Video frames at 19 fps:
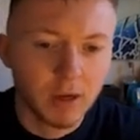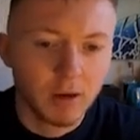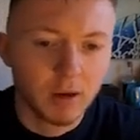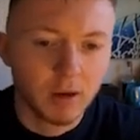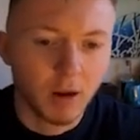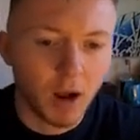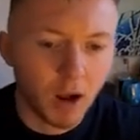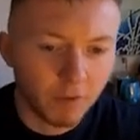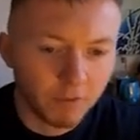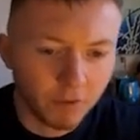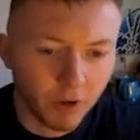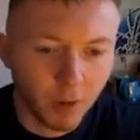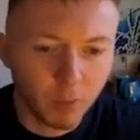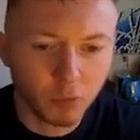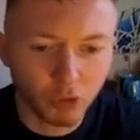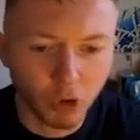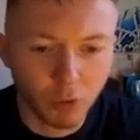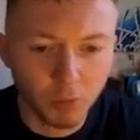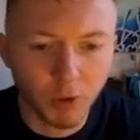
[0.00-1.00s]
Our firm,
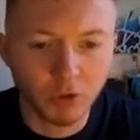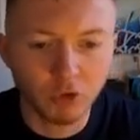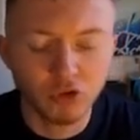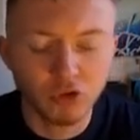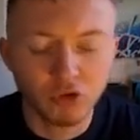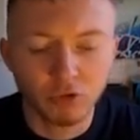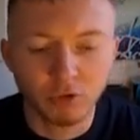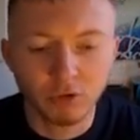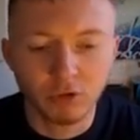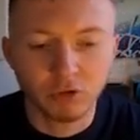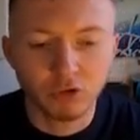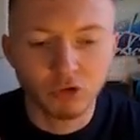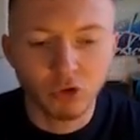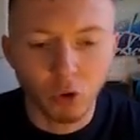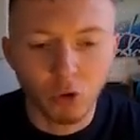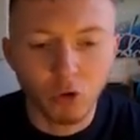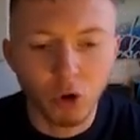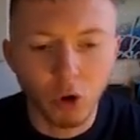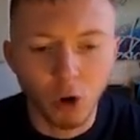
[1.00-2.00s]

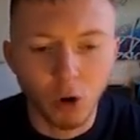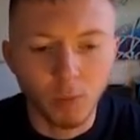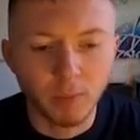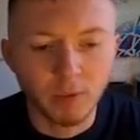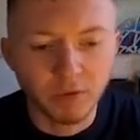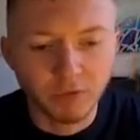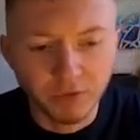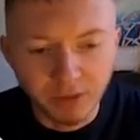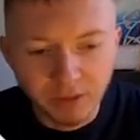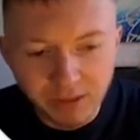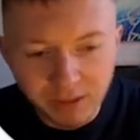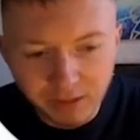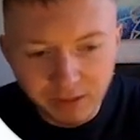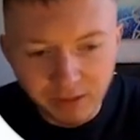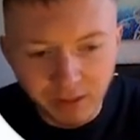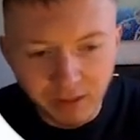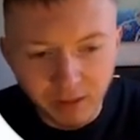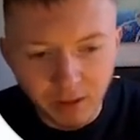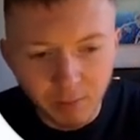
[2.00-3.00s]
growmyinsurance.com, is the
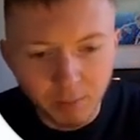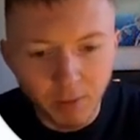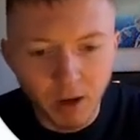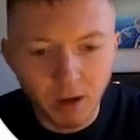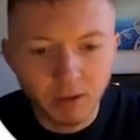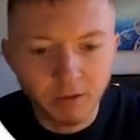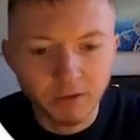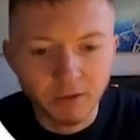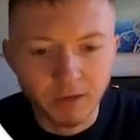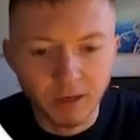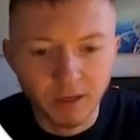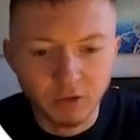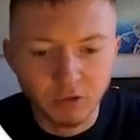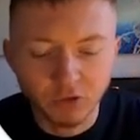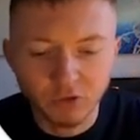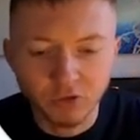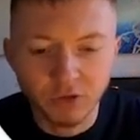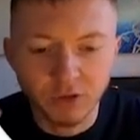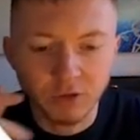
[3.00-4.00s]
leading marketing
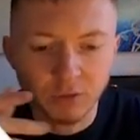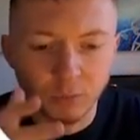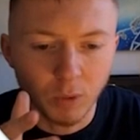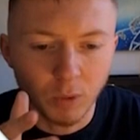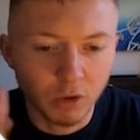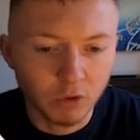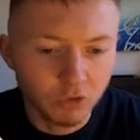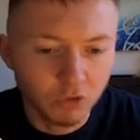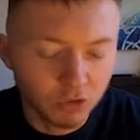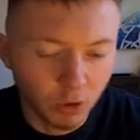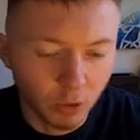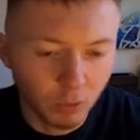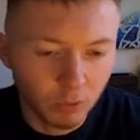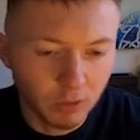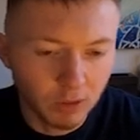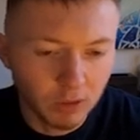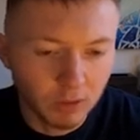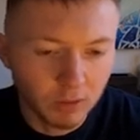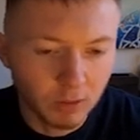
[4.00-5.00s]
agency that works
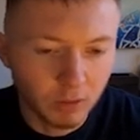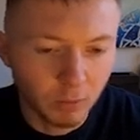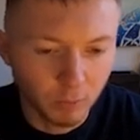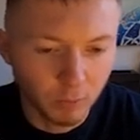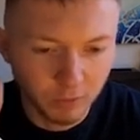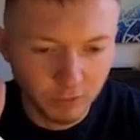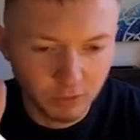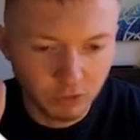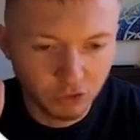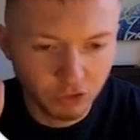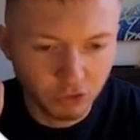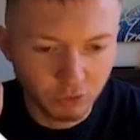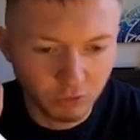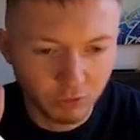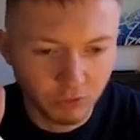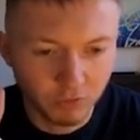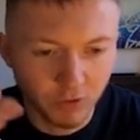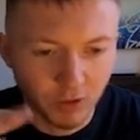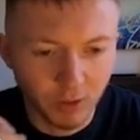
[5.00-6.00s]
solely with insurance
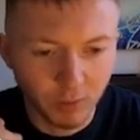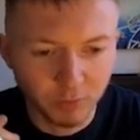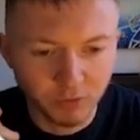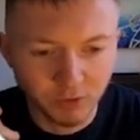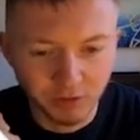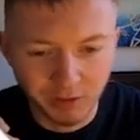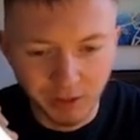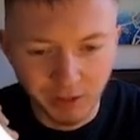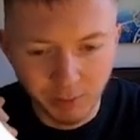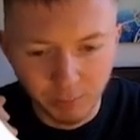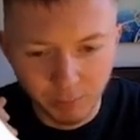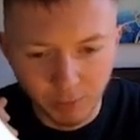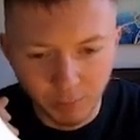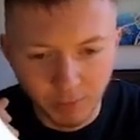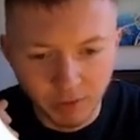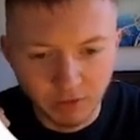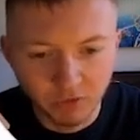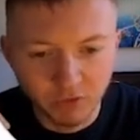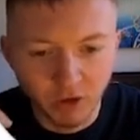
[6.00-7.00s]
firms and that
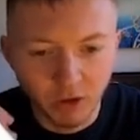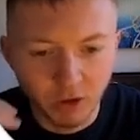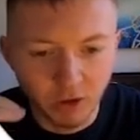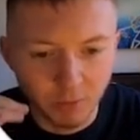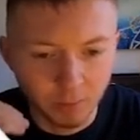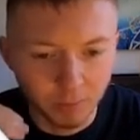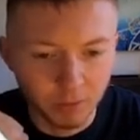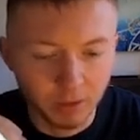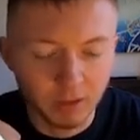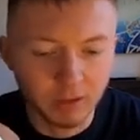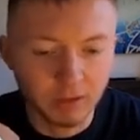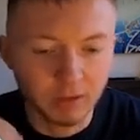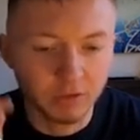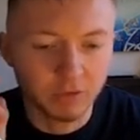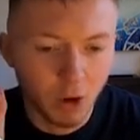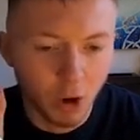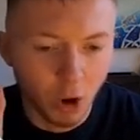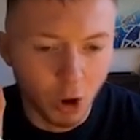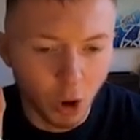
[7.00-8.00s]
implements a complete
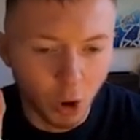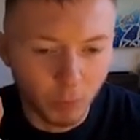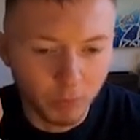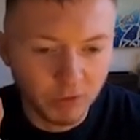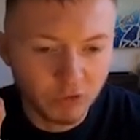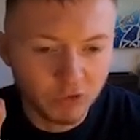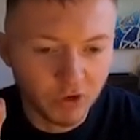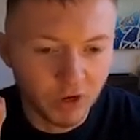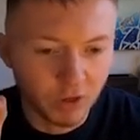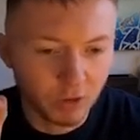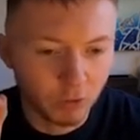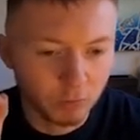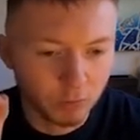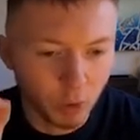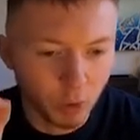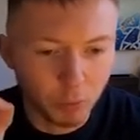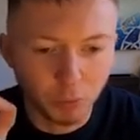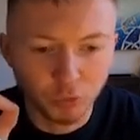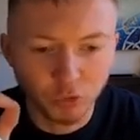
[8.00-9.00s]
omni-channel,
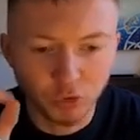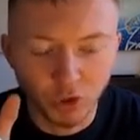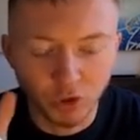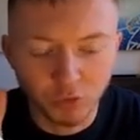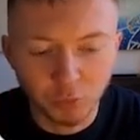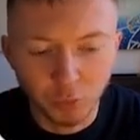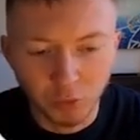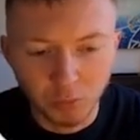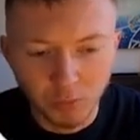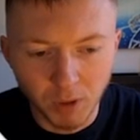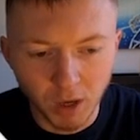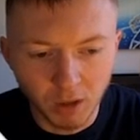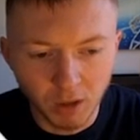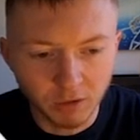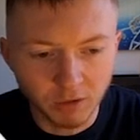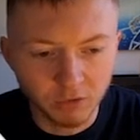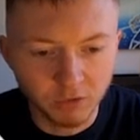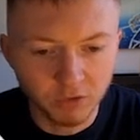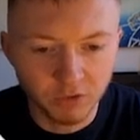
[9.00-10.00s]
multiple touchpoint
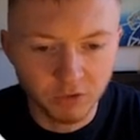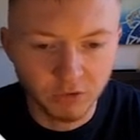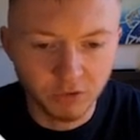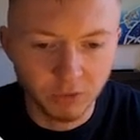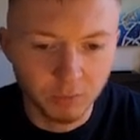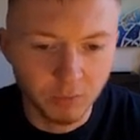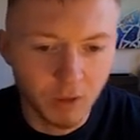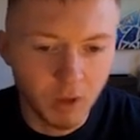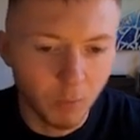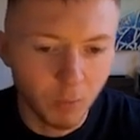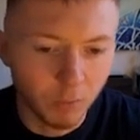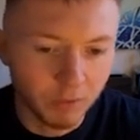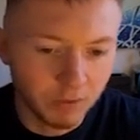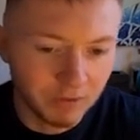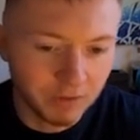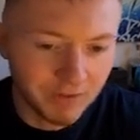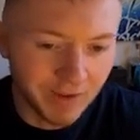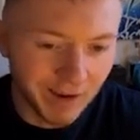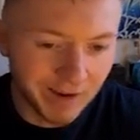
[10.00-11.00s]
marketing system with a
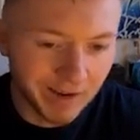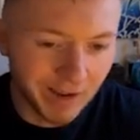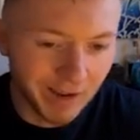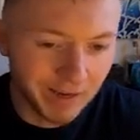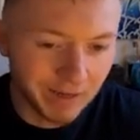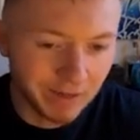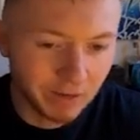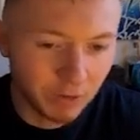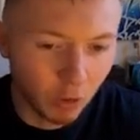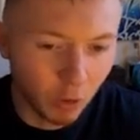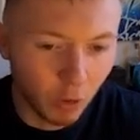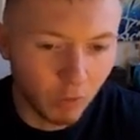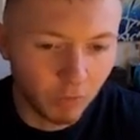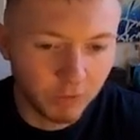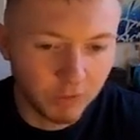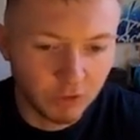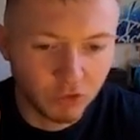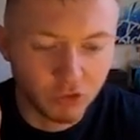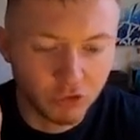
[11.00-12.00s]
decade of
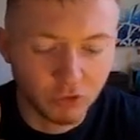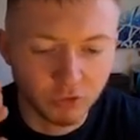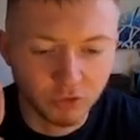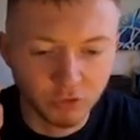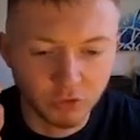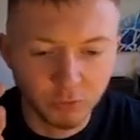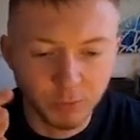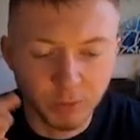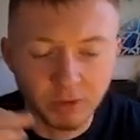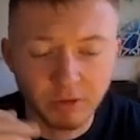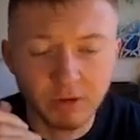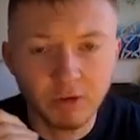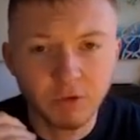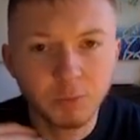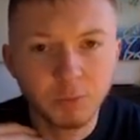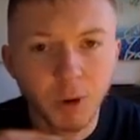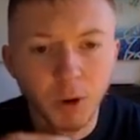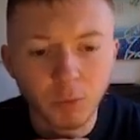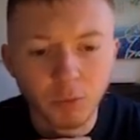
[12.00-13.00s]
insurance experience,
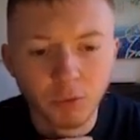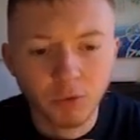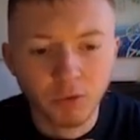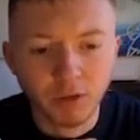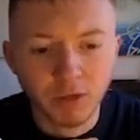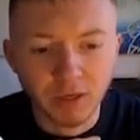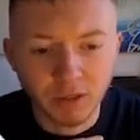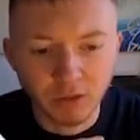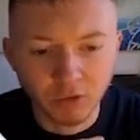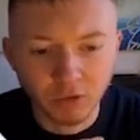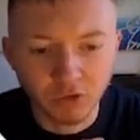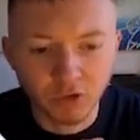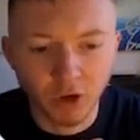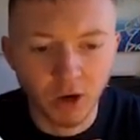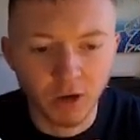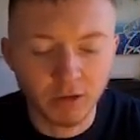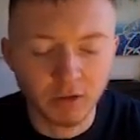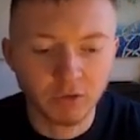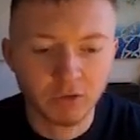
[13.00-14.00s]
both
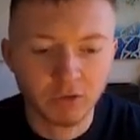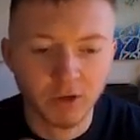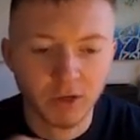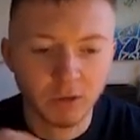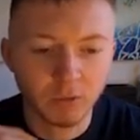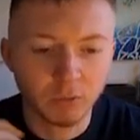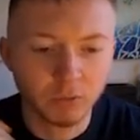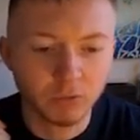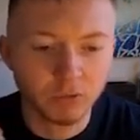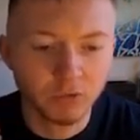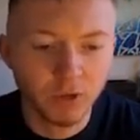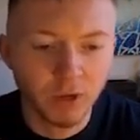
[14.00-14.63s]
inside in sales,